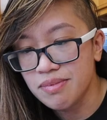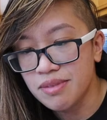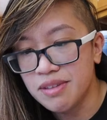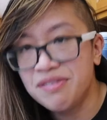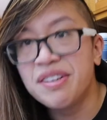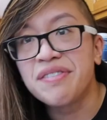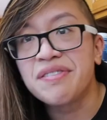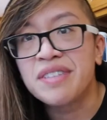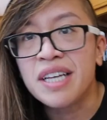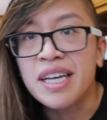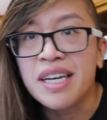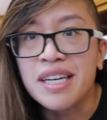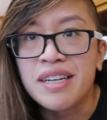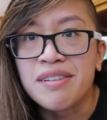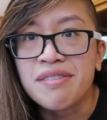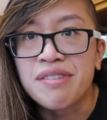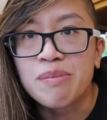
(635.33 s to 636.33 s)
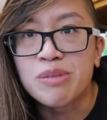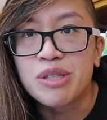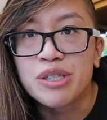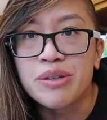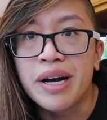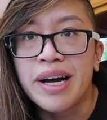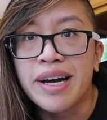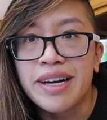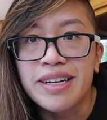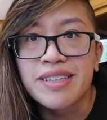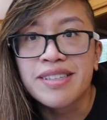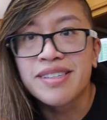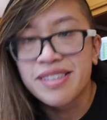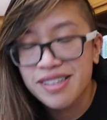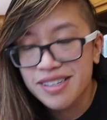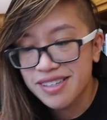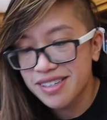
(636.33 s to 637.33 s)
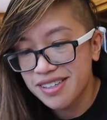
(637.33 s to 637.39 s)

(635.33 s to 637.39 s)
15 from 2 eggs.